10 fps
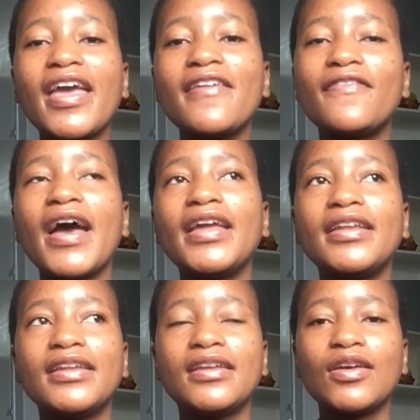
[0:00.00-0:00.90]
Okay,
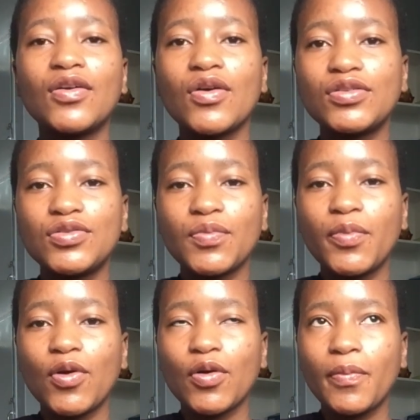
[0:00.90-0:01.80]
fine, got
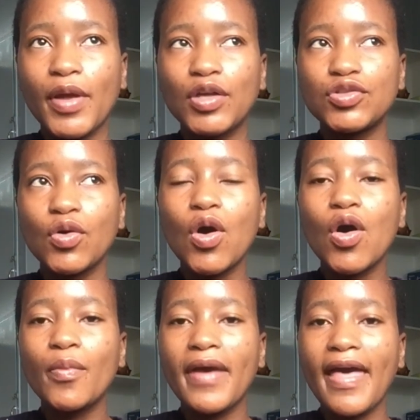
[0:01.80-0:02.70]
back to
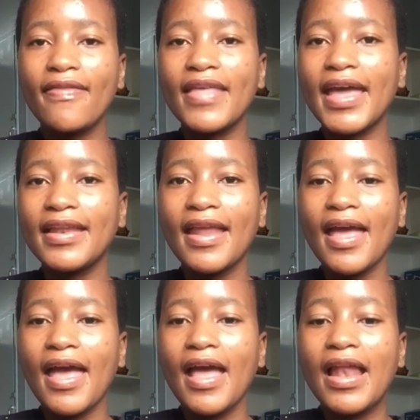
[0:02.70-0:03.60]
home, and then
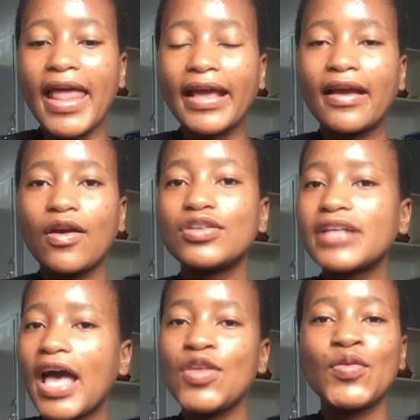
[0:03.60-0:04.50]
like,
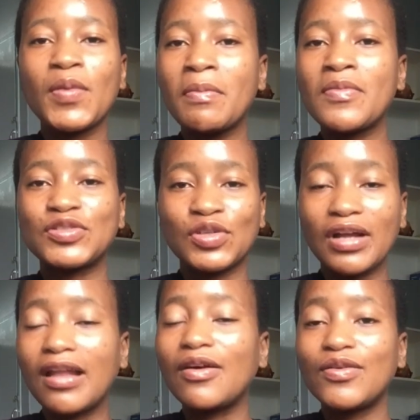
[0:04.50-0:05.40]
because I knew my mom was
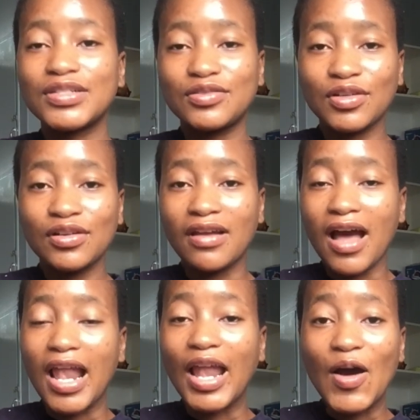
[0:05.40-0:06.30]
not gonna
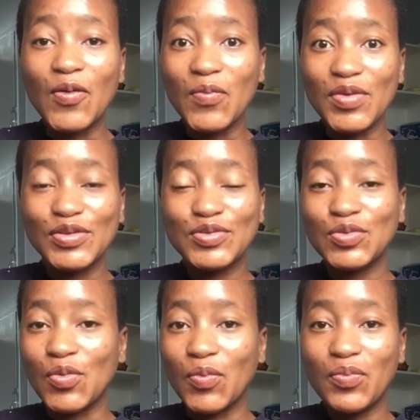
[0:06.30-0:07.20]
allow me
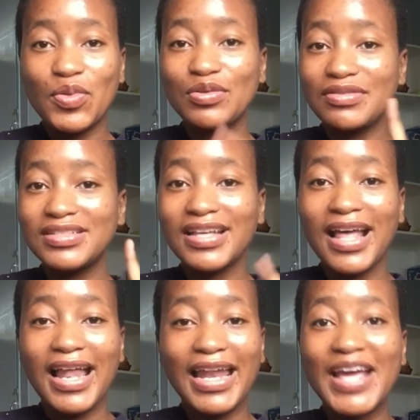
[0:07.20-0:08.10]
to put
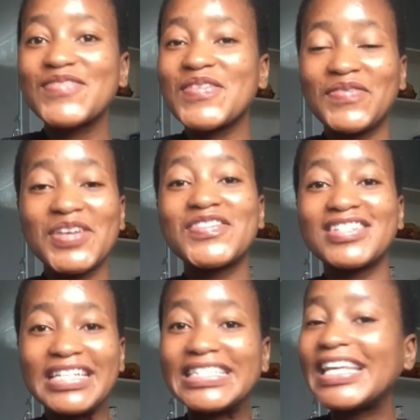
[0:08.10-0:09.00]
like my
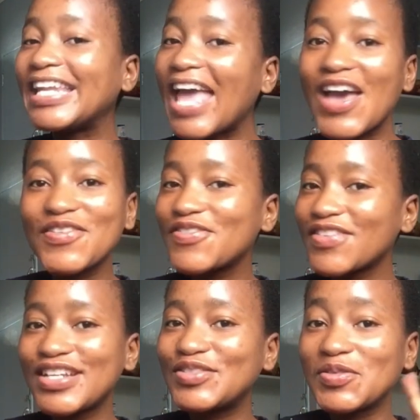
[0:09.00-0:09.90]
beverages in her
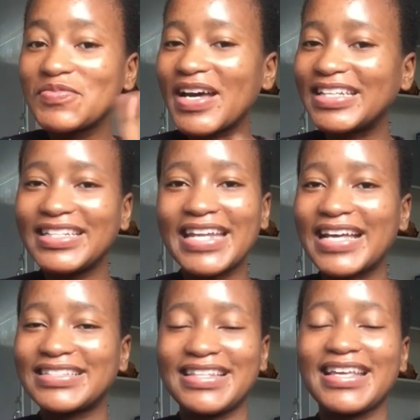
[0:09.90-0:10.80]
fridge. Nobody
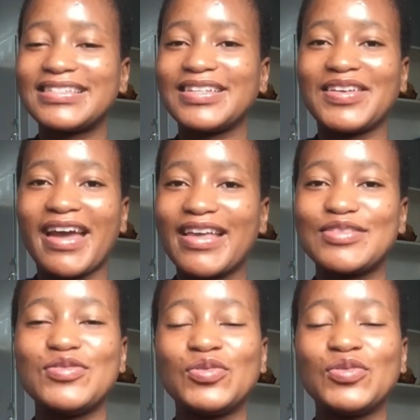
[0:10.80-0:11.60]
does that, you guys.